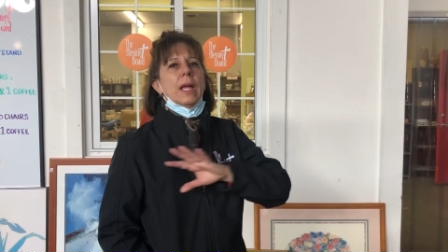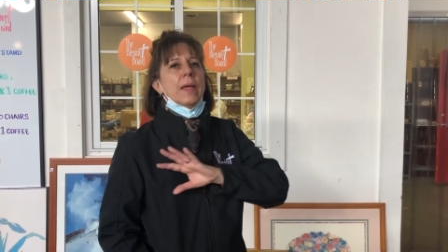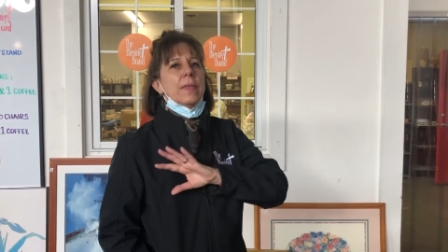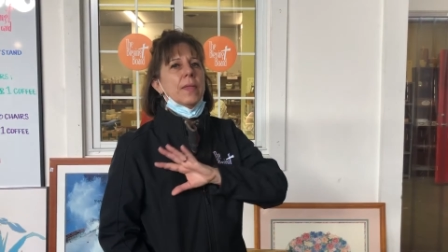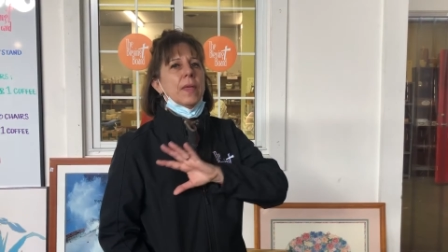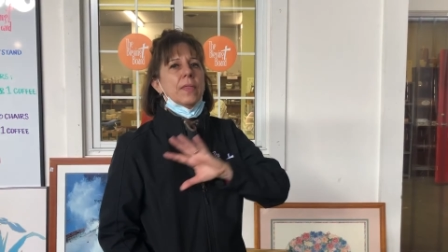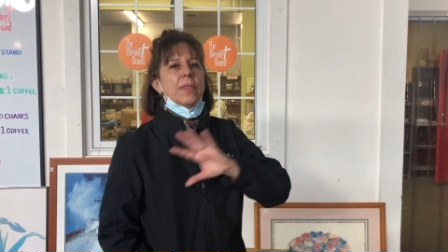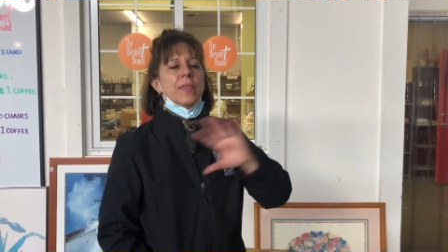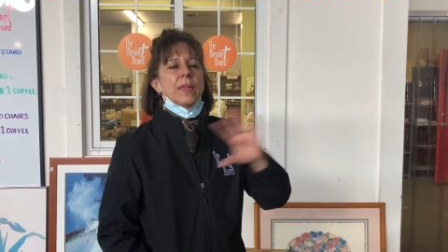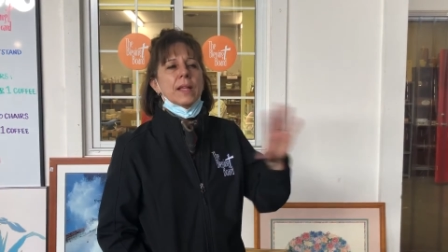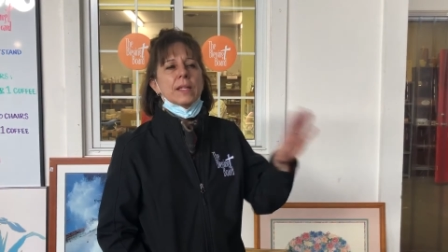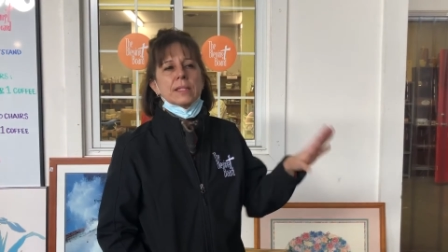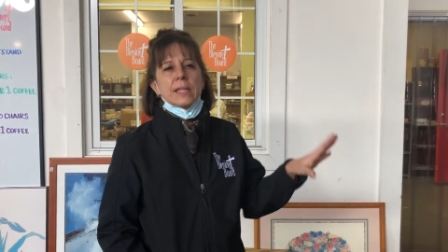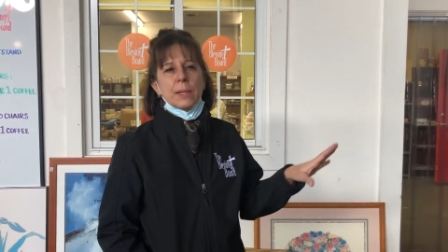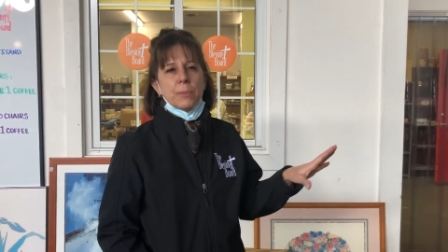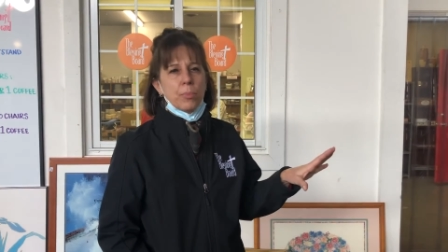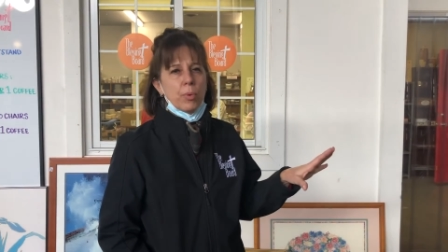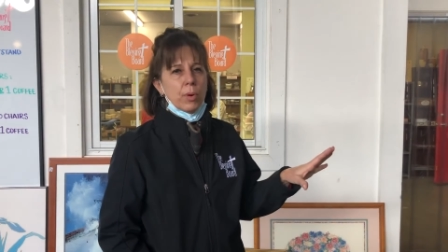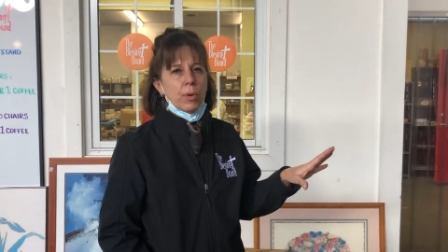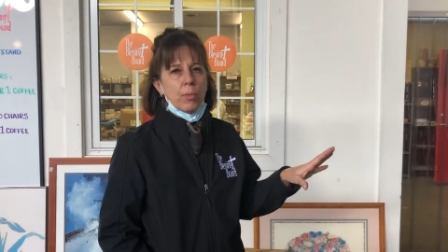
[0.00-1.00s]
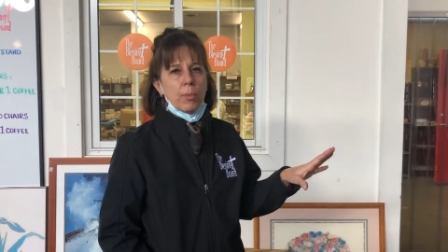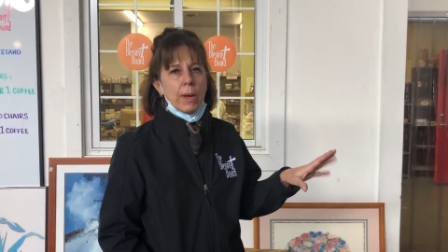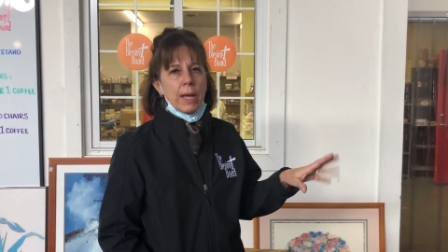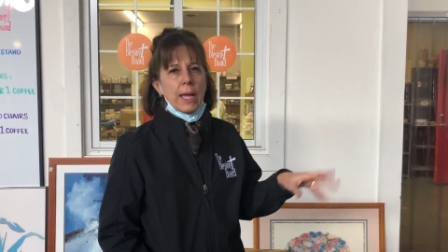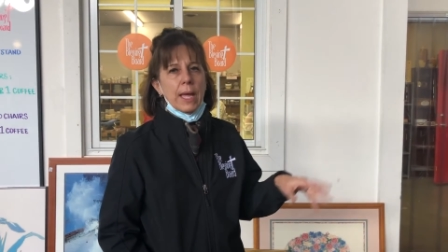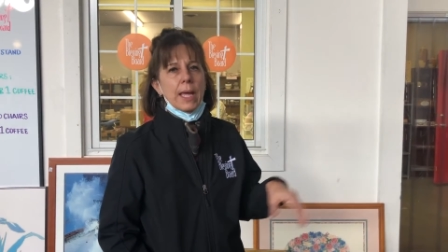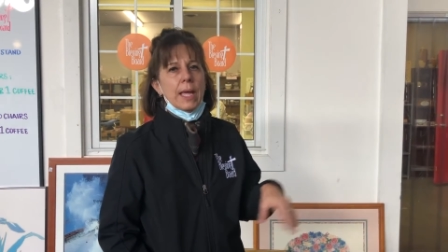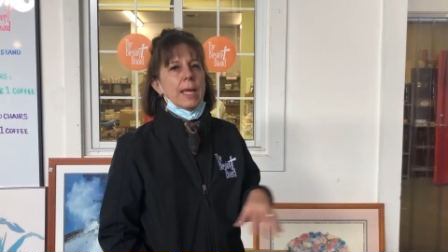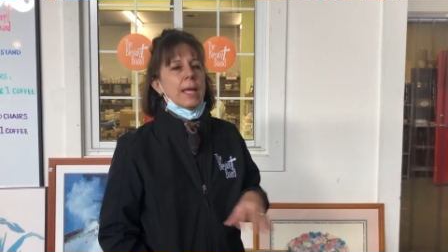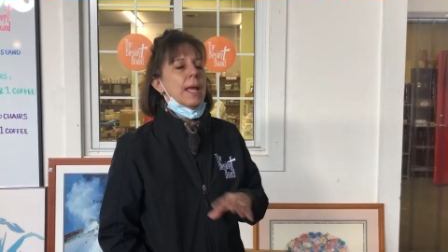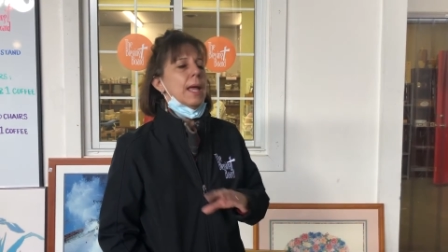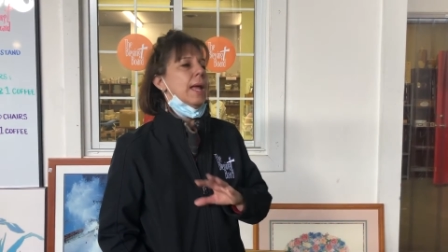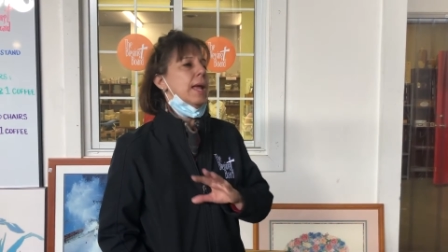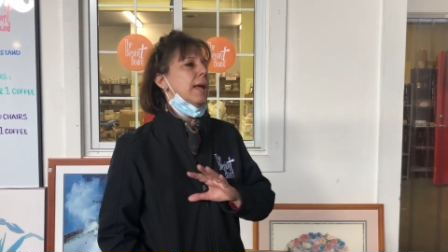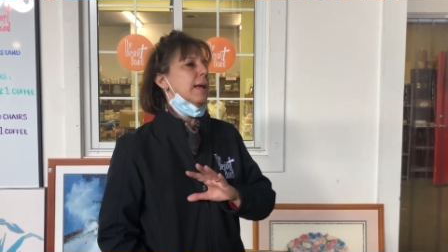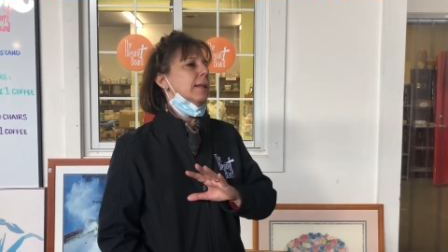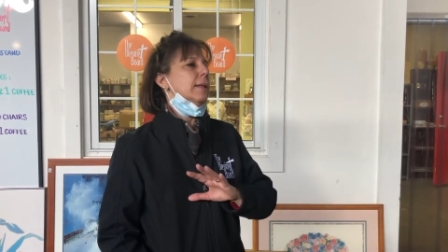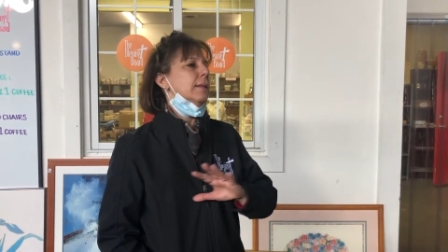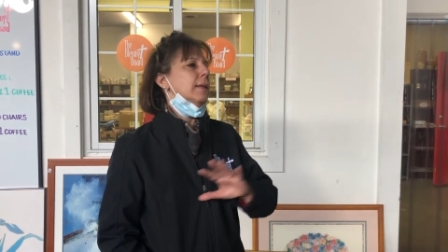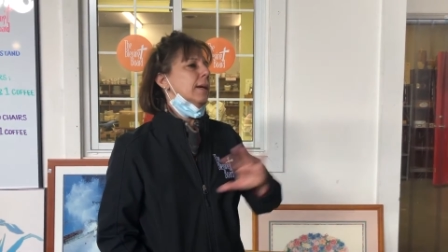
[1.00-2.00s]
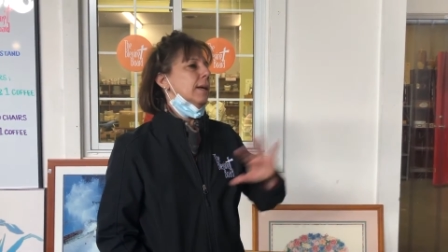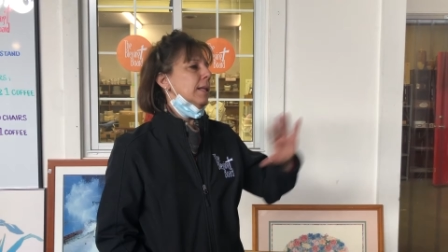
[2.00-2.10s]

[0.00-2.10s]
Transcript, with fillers: and then things get put away and